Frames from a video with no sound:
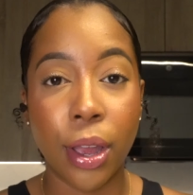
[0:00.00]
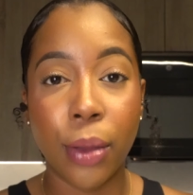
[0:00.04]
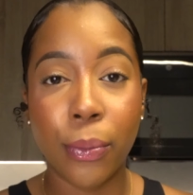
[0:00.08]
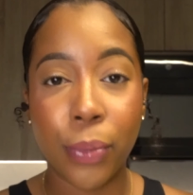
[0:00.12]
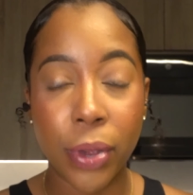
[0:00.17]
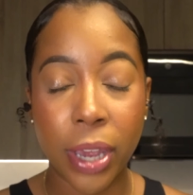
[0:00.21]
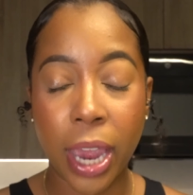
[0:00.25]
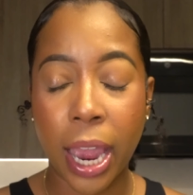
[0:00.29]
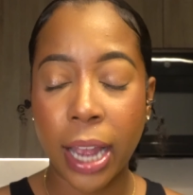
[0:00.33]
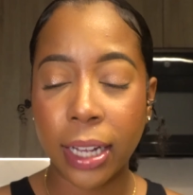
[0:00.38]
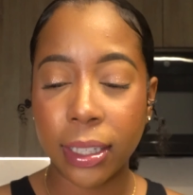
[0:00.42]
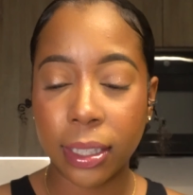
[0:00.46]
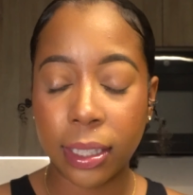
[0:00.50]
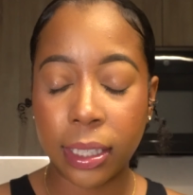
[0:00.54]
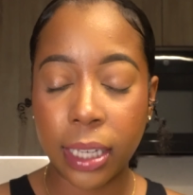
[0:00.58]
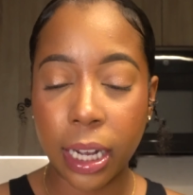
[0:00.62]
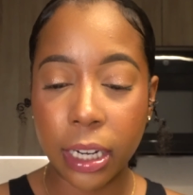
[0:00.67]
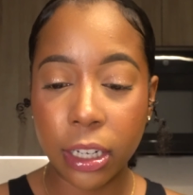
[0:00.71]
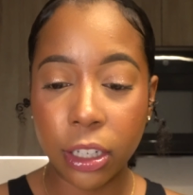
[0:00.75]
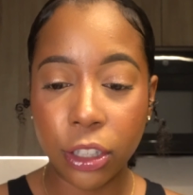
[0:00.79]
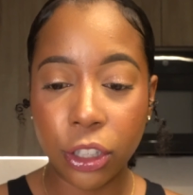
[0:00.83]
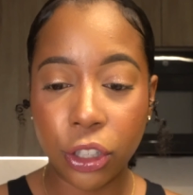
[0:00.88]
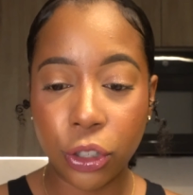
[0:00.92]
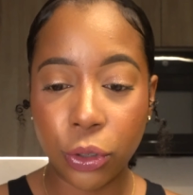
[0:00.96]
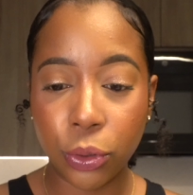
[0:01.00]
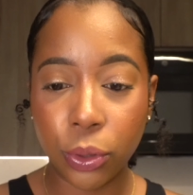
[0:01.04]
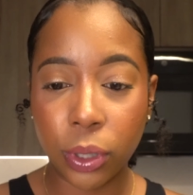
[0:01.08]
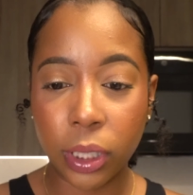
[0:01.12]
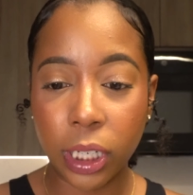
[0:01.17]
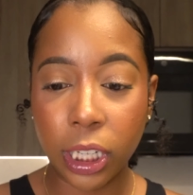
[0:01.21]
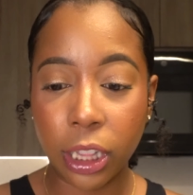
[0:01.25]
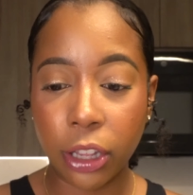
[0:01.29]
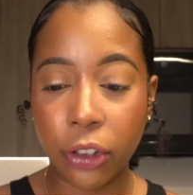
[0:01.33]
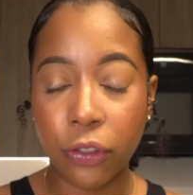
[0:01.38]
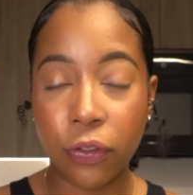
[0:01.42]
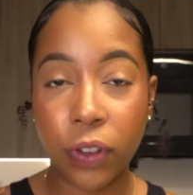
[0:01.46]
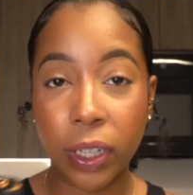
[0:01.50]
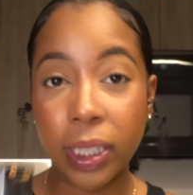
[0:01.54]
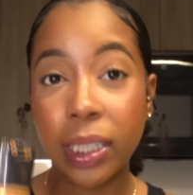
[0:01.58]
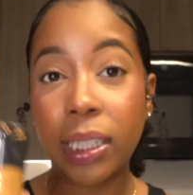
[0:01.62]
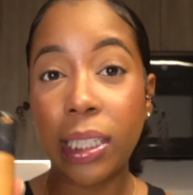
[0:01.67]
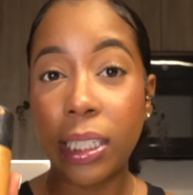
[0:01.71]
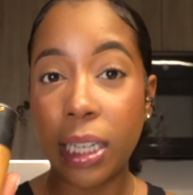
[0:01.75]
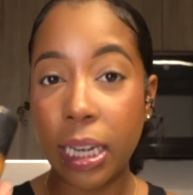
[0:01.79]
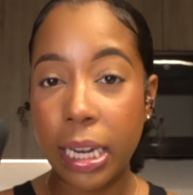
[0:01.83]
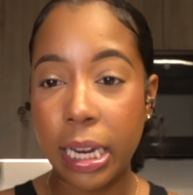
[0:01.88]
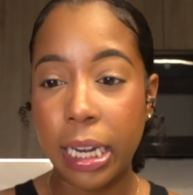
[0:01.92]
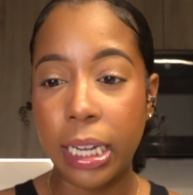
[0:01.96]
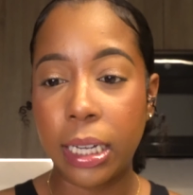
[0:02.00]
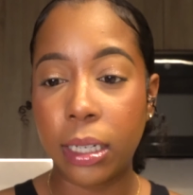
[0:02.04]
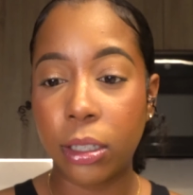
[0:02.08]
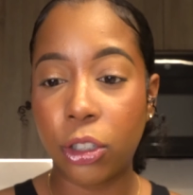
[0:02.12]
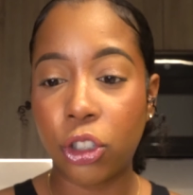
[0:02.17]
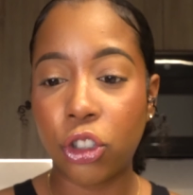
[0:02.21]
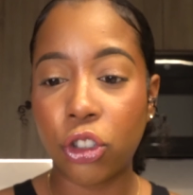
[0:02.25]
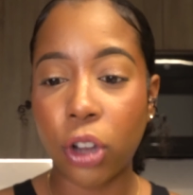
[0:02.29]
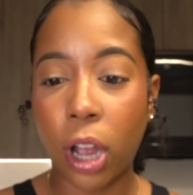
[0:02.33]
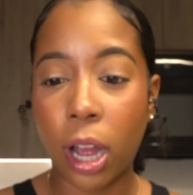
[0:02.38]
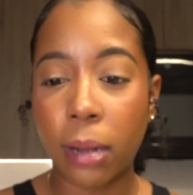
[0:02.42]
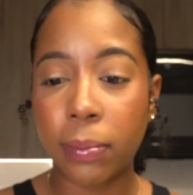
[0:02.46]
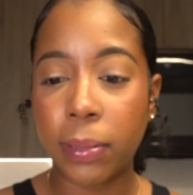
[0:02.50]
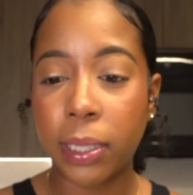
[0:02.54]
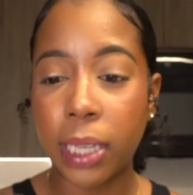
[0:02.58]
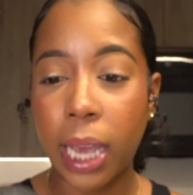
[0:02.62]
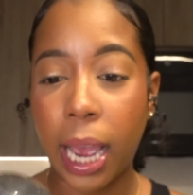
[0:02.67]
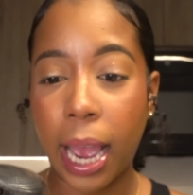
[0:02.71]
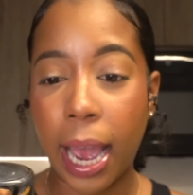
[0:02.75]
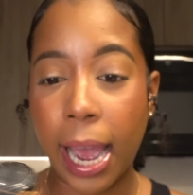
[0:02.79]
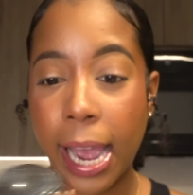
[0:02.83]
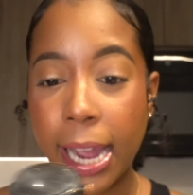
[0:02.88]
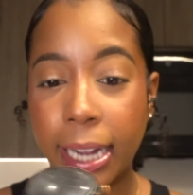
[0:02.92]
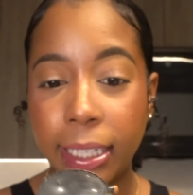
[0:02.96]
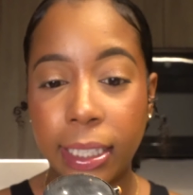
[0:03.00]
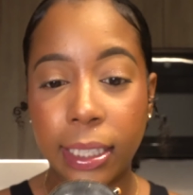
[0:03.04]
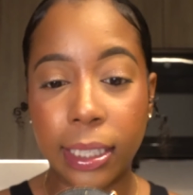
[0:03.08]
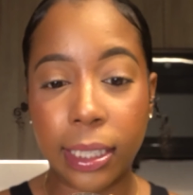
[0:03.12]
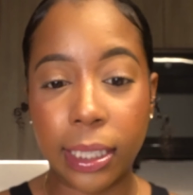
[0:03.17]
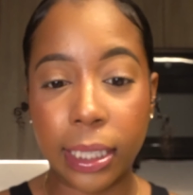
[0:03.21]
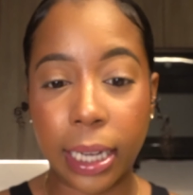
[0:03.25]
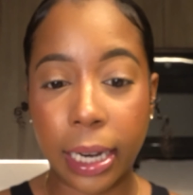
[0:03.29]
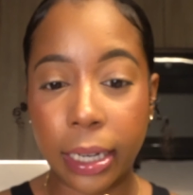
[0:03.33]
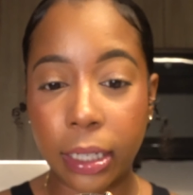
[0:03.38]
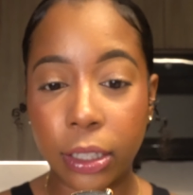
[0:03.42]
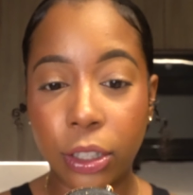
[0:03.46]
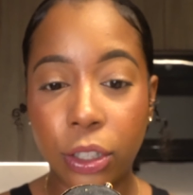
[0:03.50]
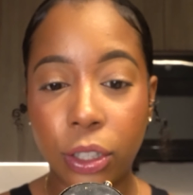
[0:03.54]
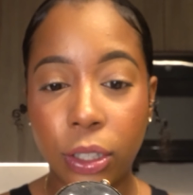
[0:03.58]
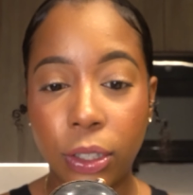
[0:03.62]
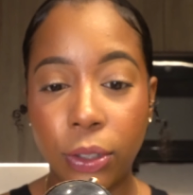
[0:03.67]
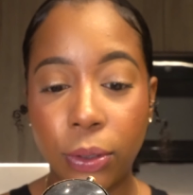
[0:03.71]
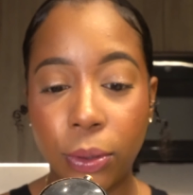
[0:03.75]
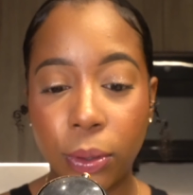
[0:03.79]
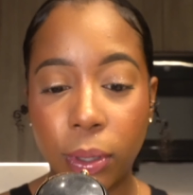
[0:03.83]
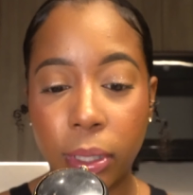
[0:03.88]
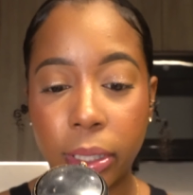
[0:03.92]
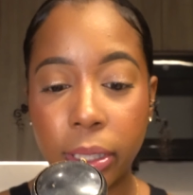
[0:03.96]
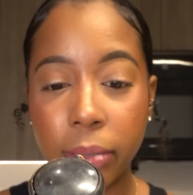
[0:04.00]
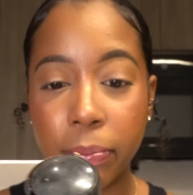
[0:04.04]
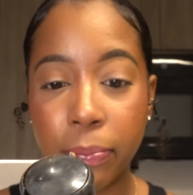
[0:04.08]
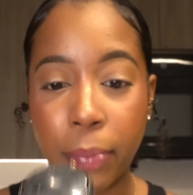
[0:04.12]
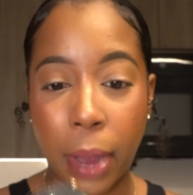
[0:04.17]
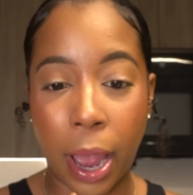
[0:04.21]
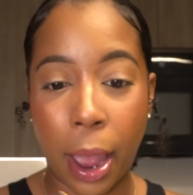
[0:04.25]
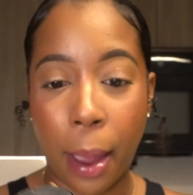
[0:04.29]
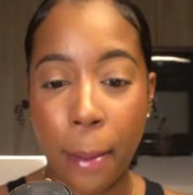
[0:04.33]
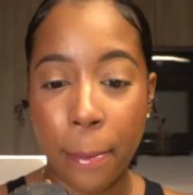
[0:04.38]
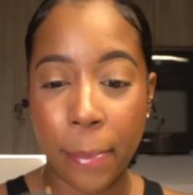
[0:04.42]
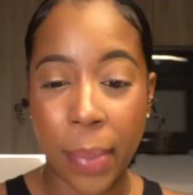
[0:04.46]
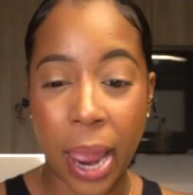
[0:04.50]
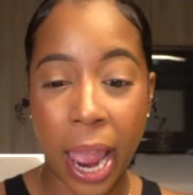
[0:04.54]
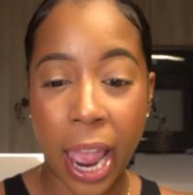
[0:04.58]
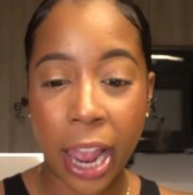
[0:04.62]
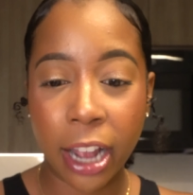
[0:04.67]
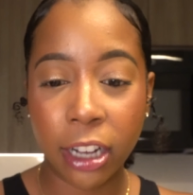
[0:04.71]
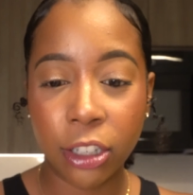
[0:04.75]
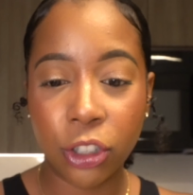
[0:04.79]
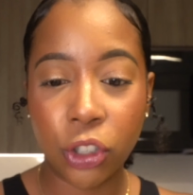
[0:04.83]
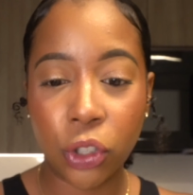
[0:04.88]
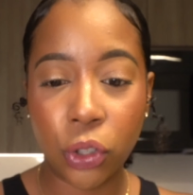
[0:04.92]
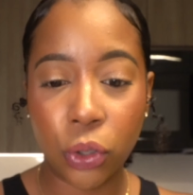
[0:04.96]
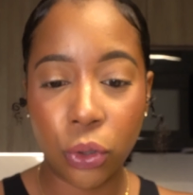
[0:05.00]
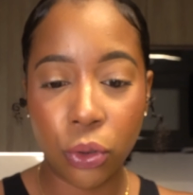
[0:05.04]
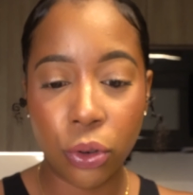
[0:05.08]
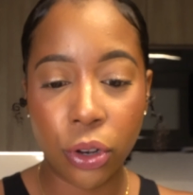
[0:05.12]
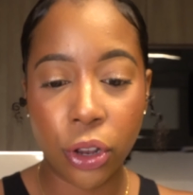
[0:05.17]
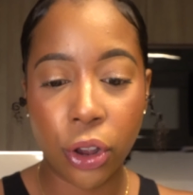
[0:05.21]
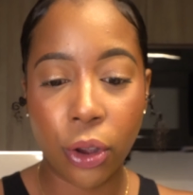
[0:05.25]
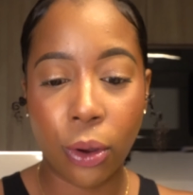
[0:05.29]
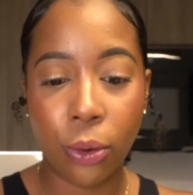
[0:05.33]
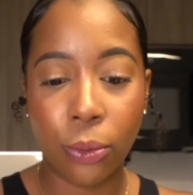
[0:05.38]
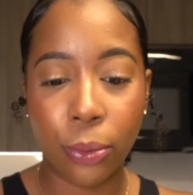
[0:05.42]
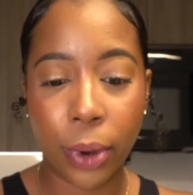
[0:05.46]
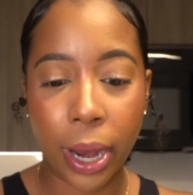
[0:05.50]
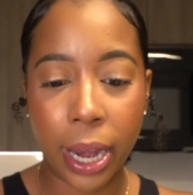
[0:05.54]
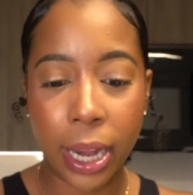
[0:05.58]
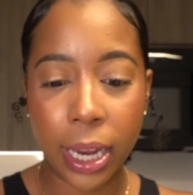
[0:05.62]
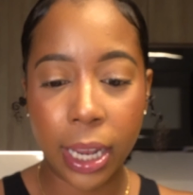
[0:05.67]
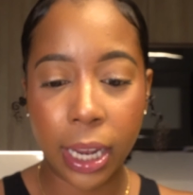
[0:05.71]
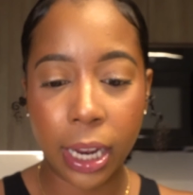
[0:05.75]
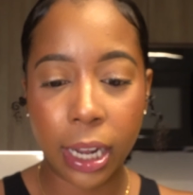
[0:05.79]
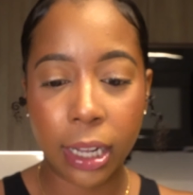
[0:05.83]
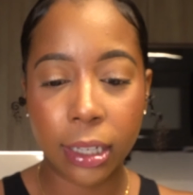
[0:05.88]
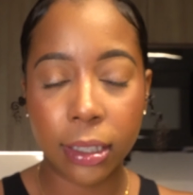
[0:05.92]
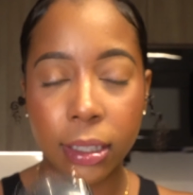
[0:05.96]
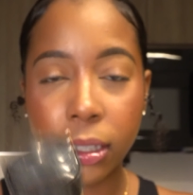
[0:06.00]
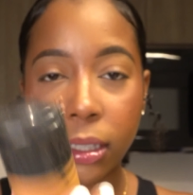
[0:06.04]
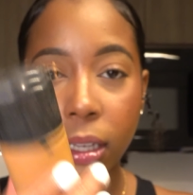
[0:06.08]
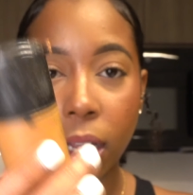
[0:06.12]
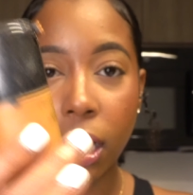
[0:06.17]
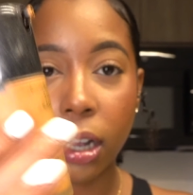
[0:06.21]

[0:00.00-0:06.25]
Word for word: But yeah, instead of using the Fenty eavesdrops, I decided to use my MAC Studio Radiance